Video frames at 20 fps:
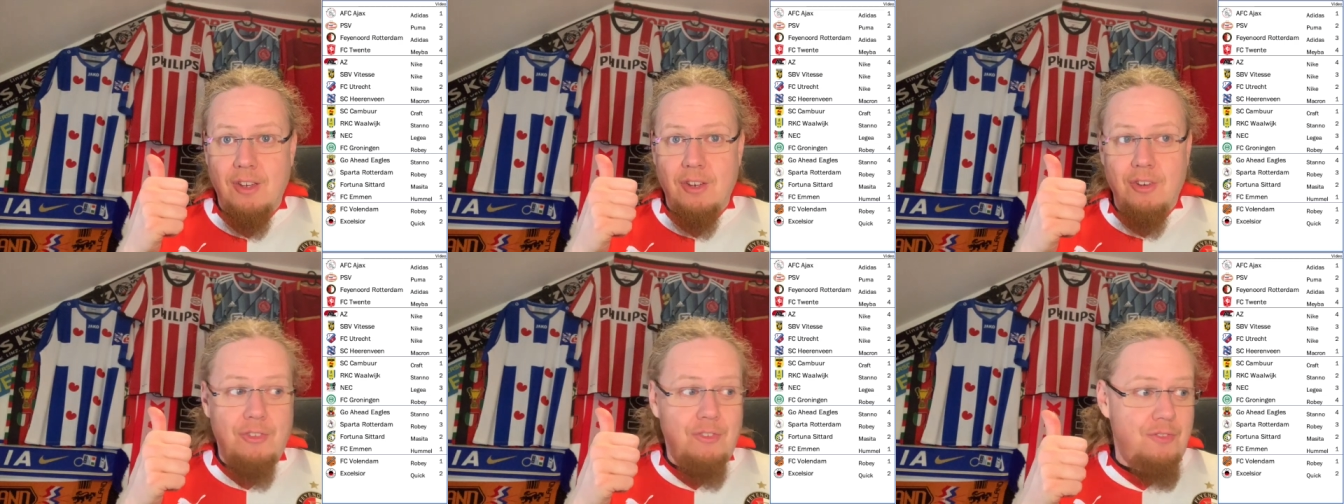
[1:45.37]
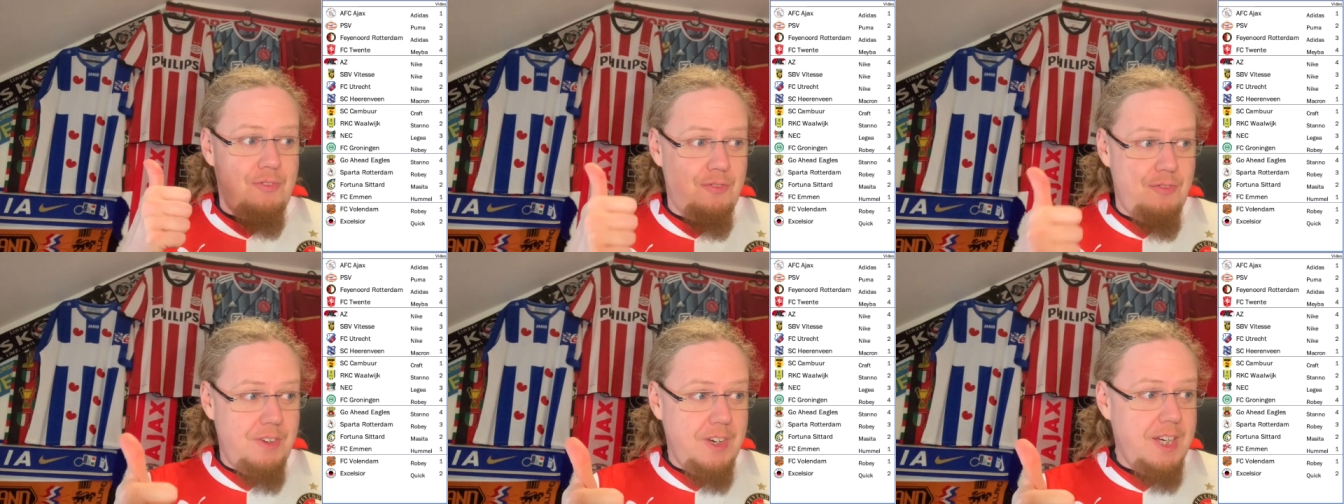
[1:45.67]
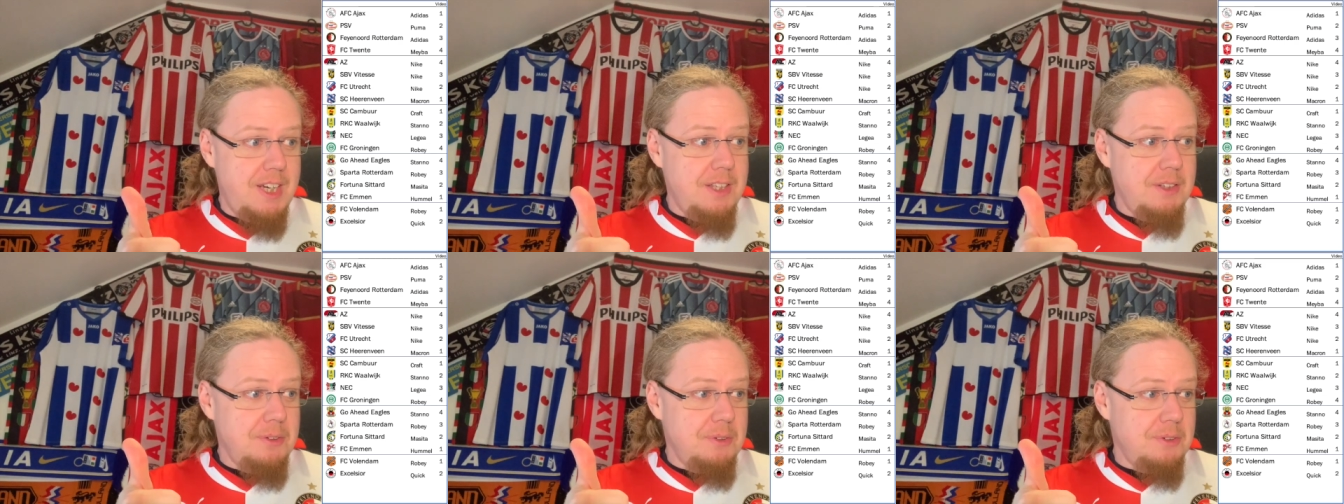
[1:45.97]

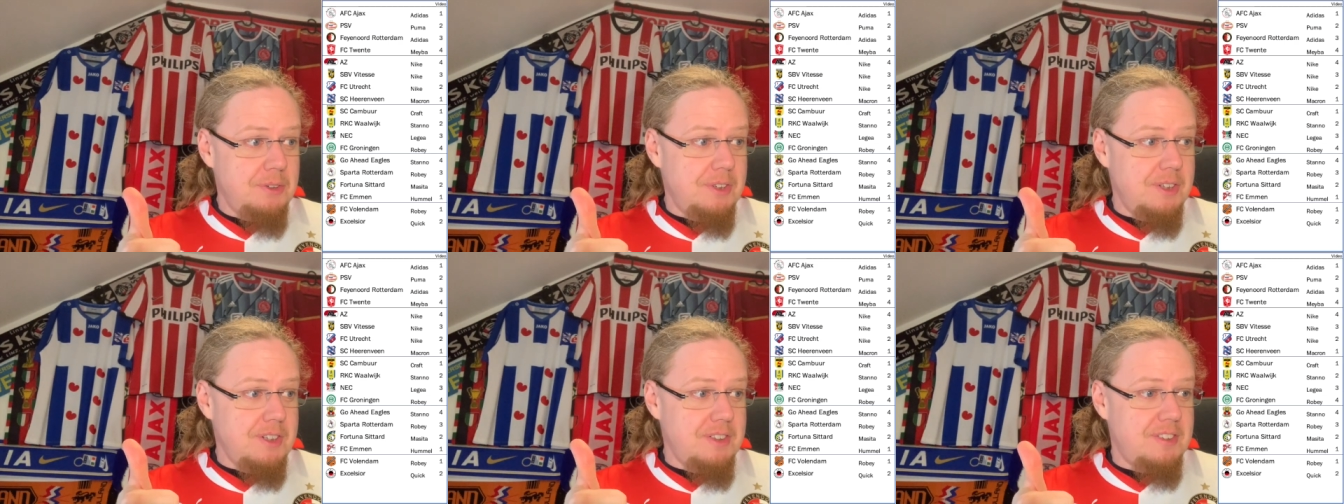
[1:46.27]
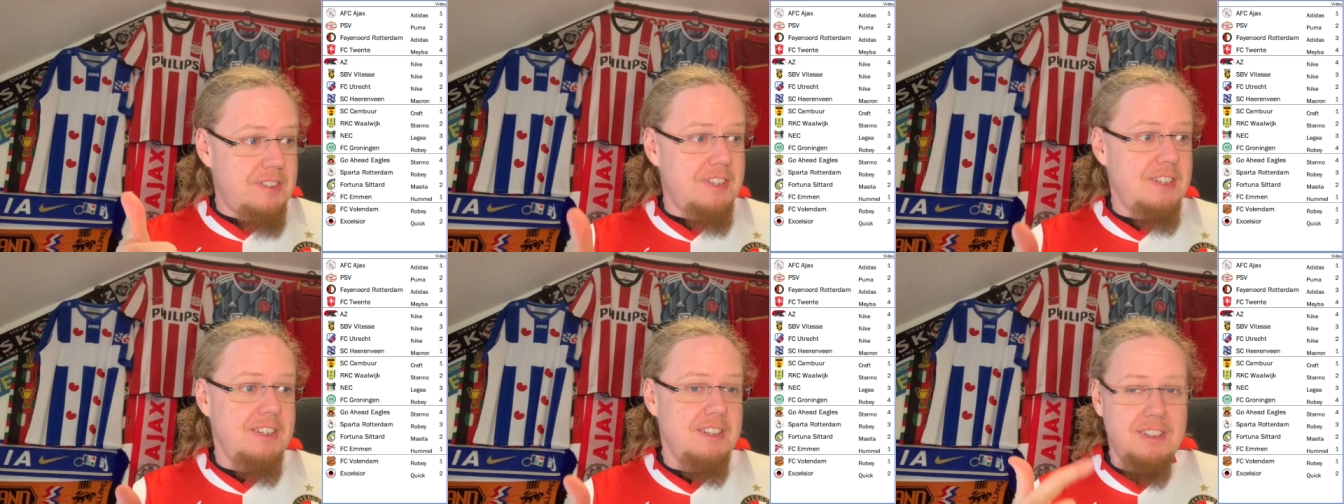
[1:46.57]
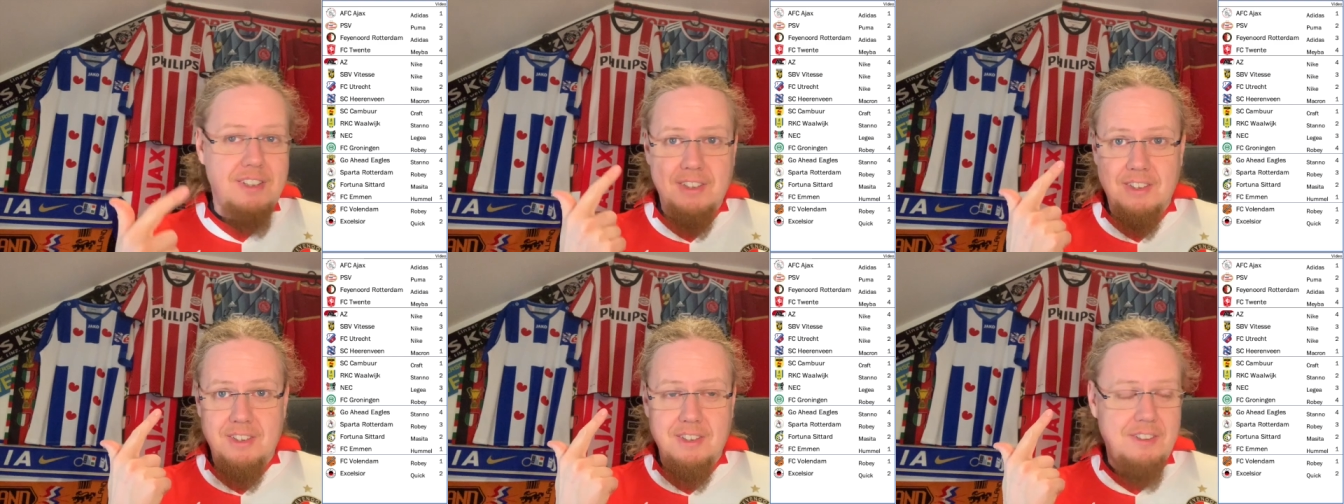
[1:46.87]
Feyenoord,
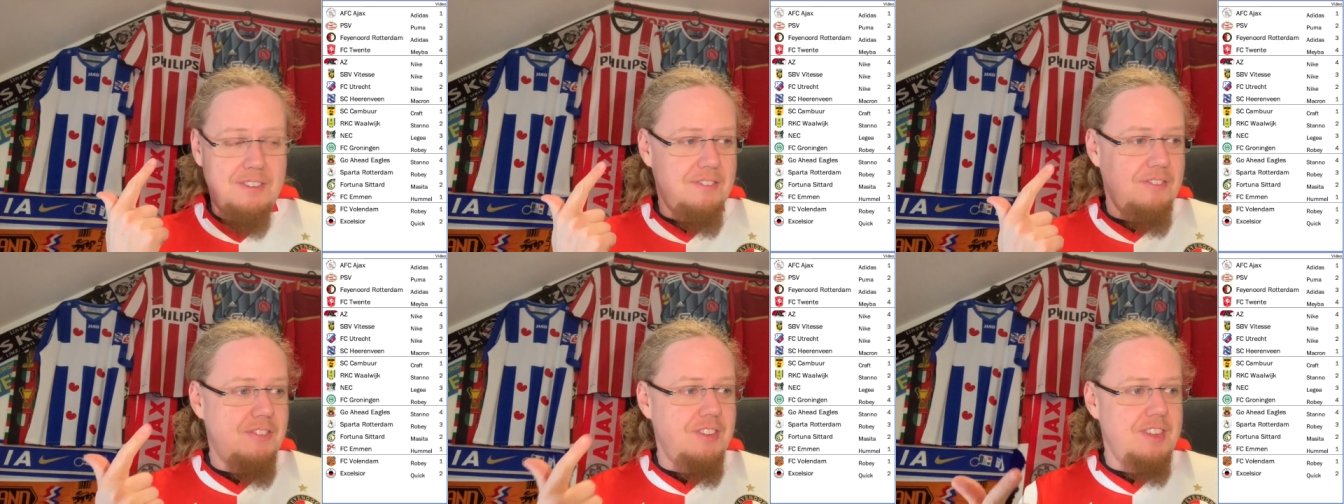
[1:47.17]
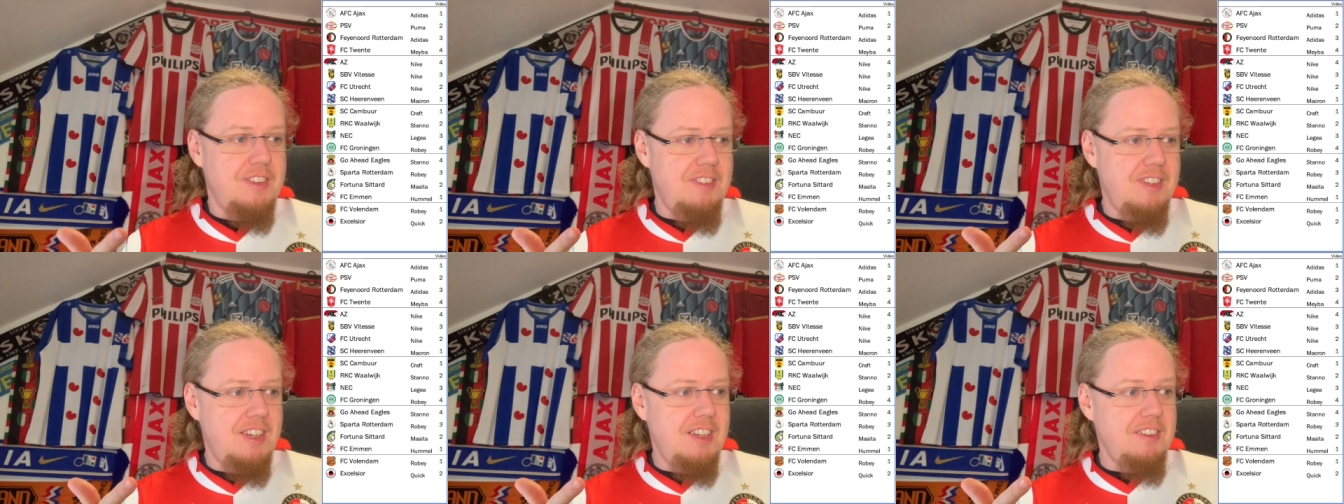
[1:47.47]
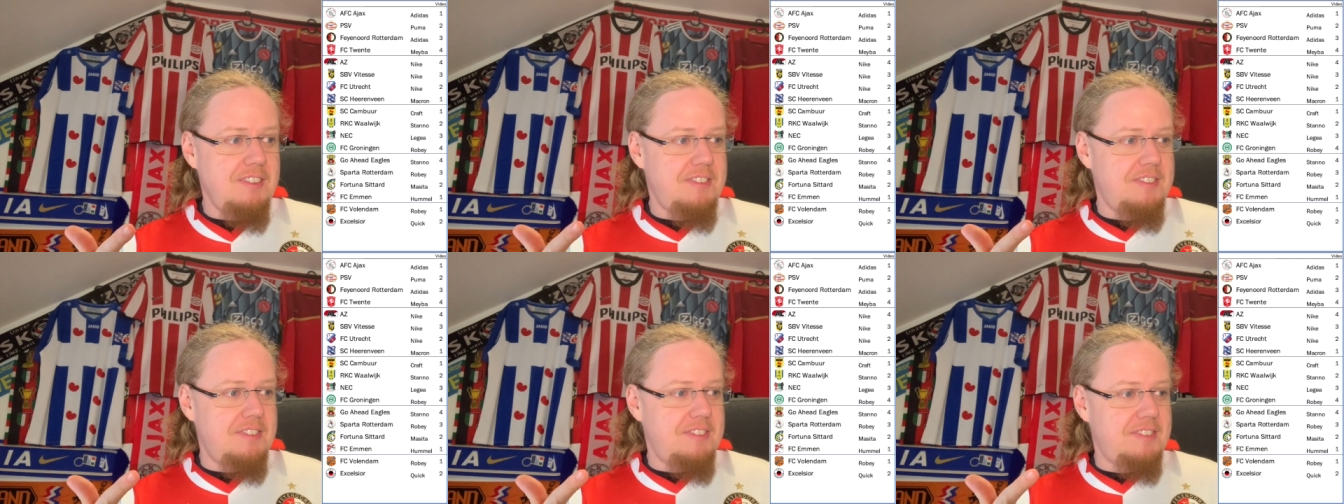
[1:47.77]

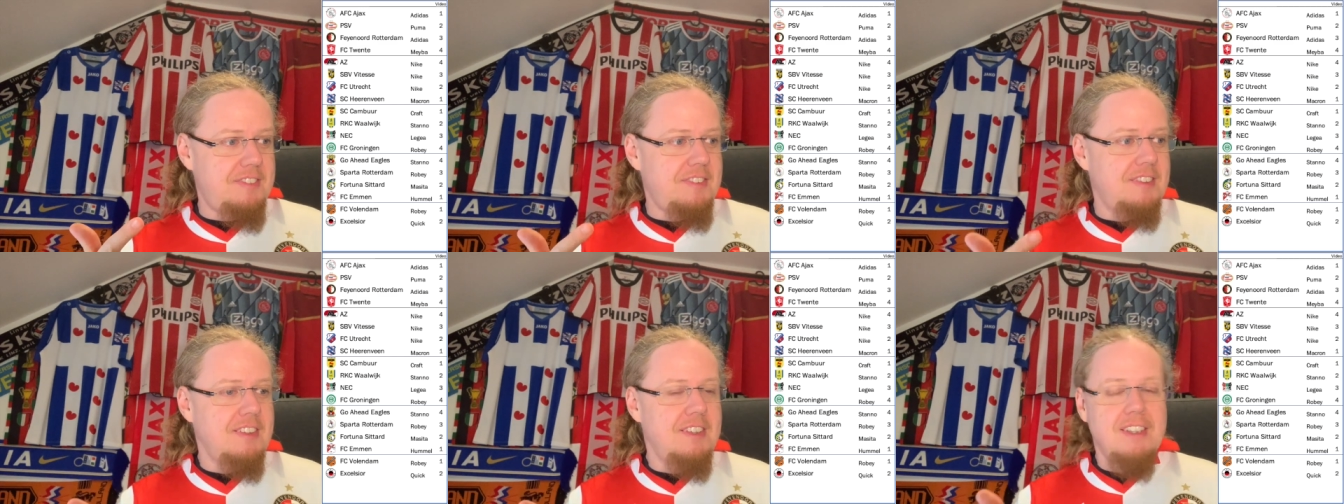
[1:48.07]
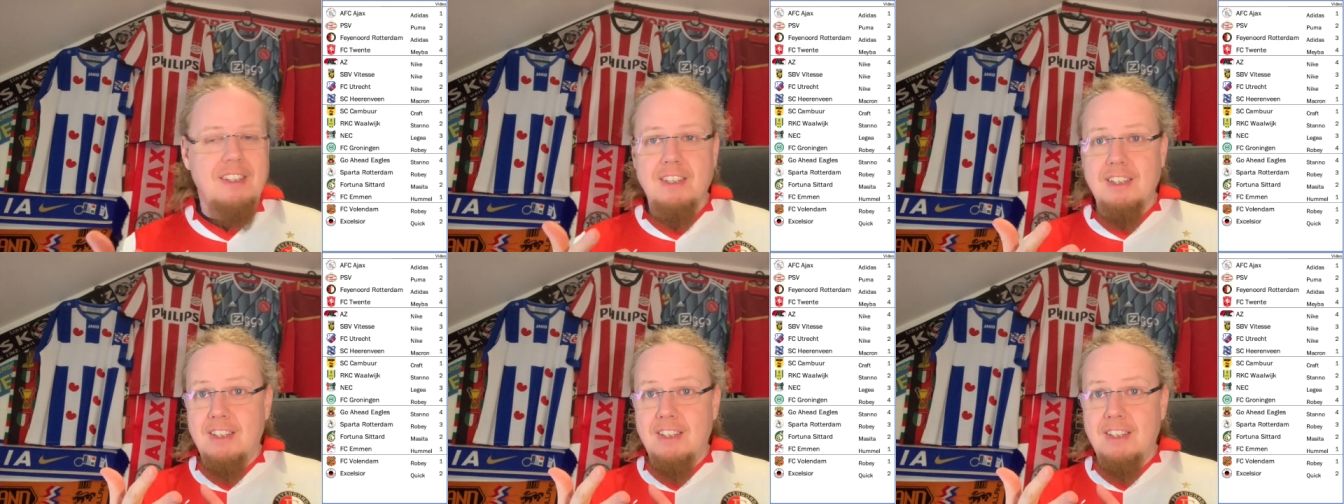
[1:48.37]
Vitesse,